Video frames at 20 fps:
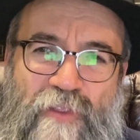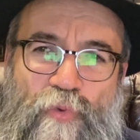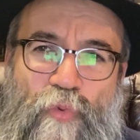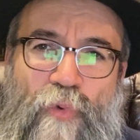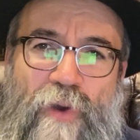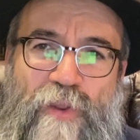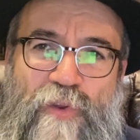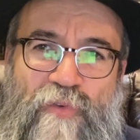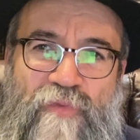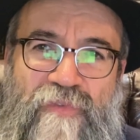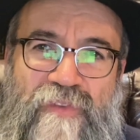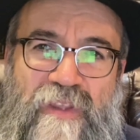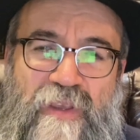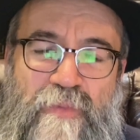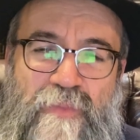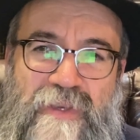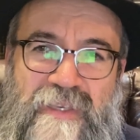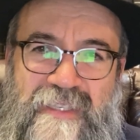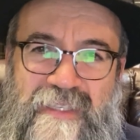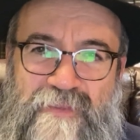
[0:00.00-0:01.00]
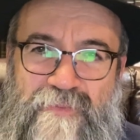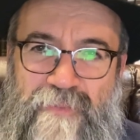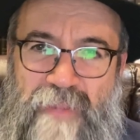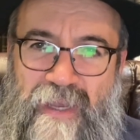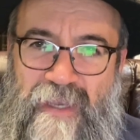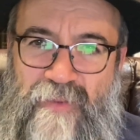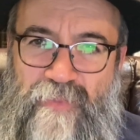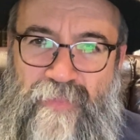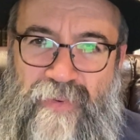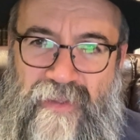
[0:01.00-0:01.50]
one of them is
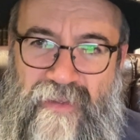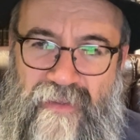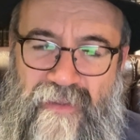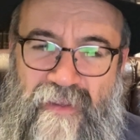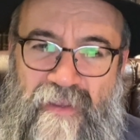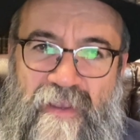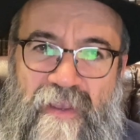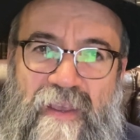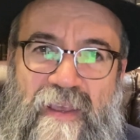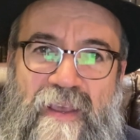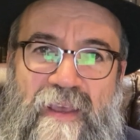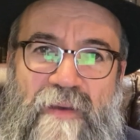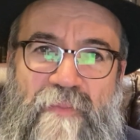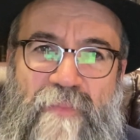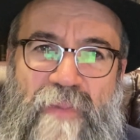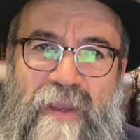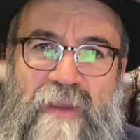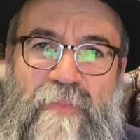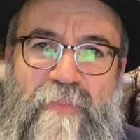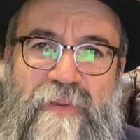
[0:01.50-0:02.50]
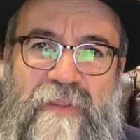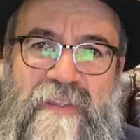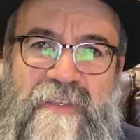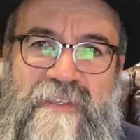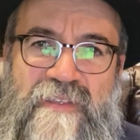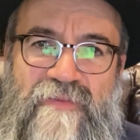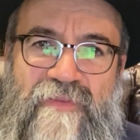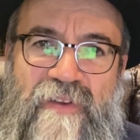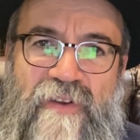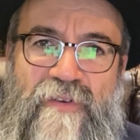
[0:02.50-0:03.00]
makpid. Makpid
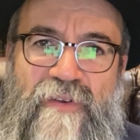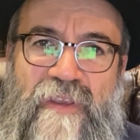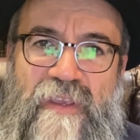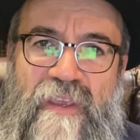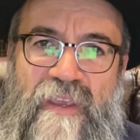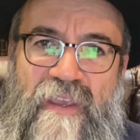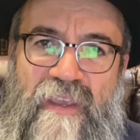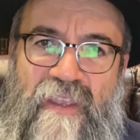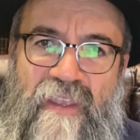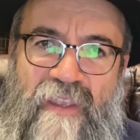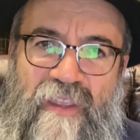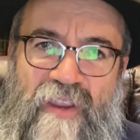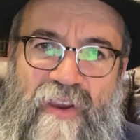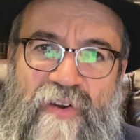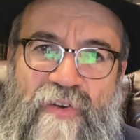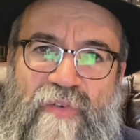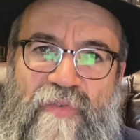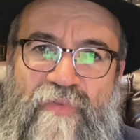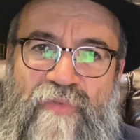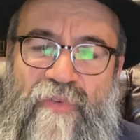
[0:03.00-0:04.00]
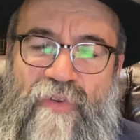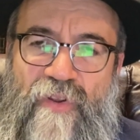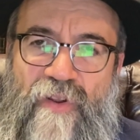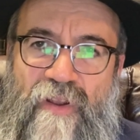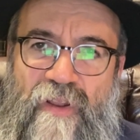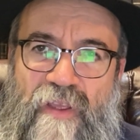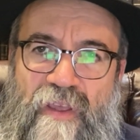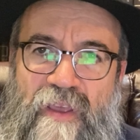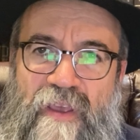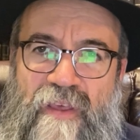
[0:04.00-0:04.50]
is very careful
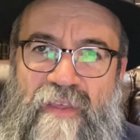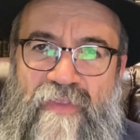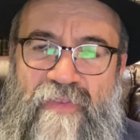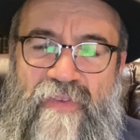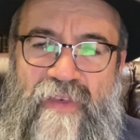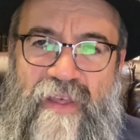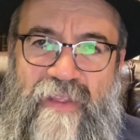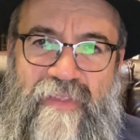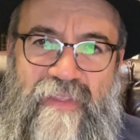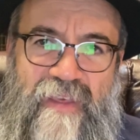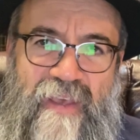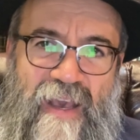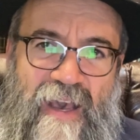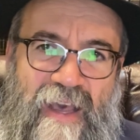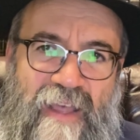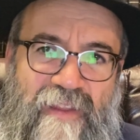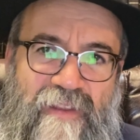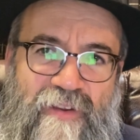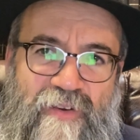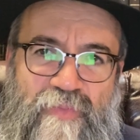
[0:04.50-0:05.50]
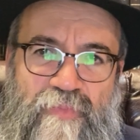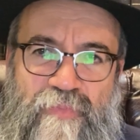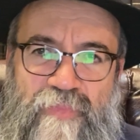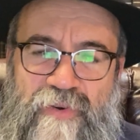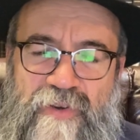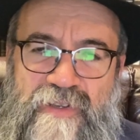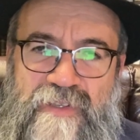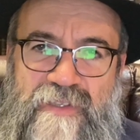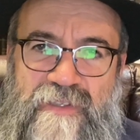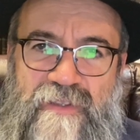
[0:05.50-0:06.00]
that the other
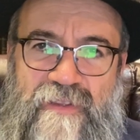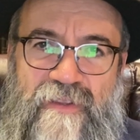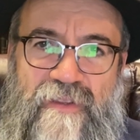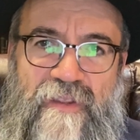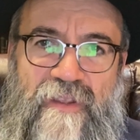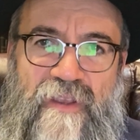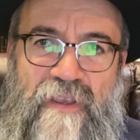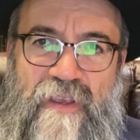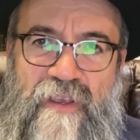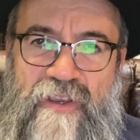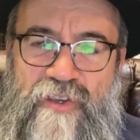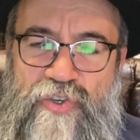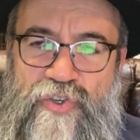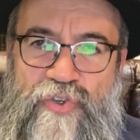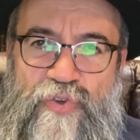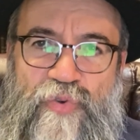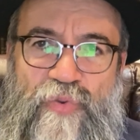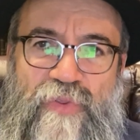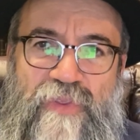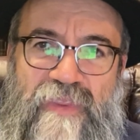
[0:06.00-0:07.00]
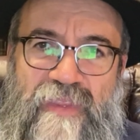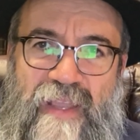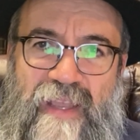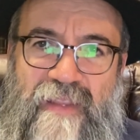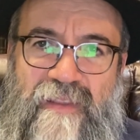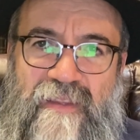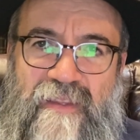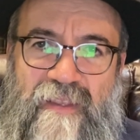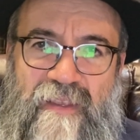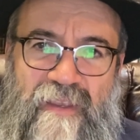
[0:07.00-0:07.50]
person should
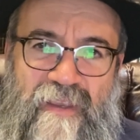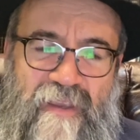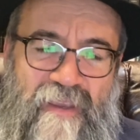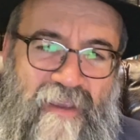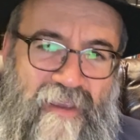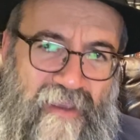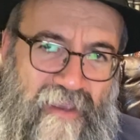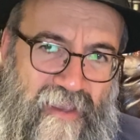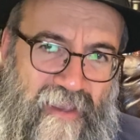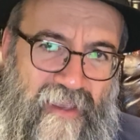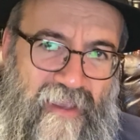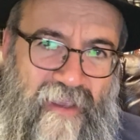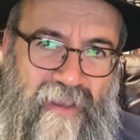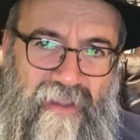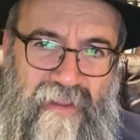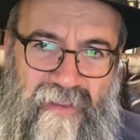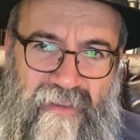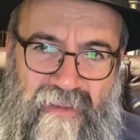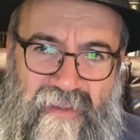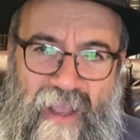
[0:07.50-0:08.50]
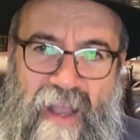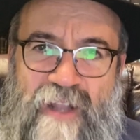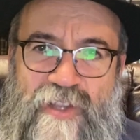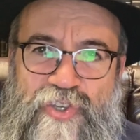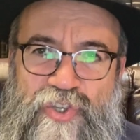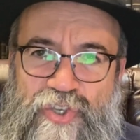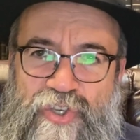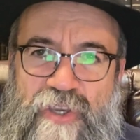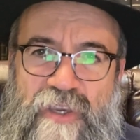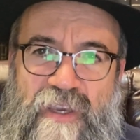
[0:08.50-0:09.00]
not
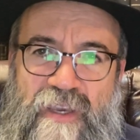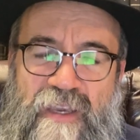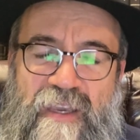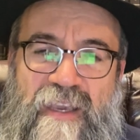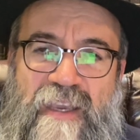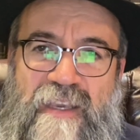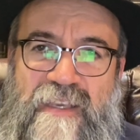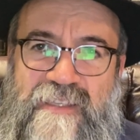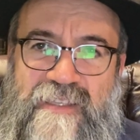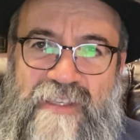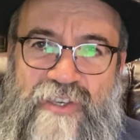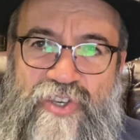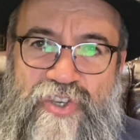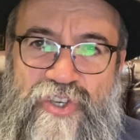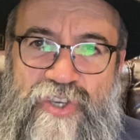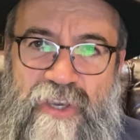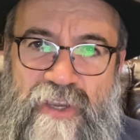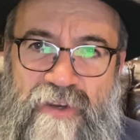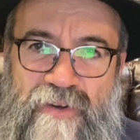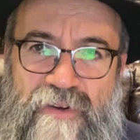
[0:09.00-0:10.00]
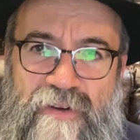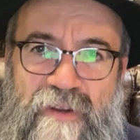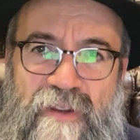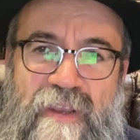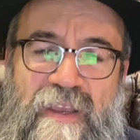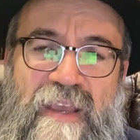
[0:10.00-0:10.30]
touch his share.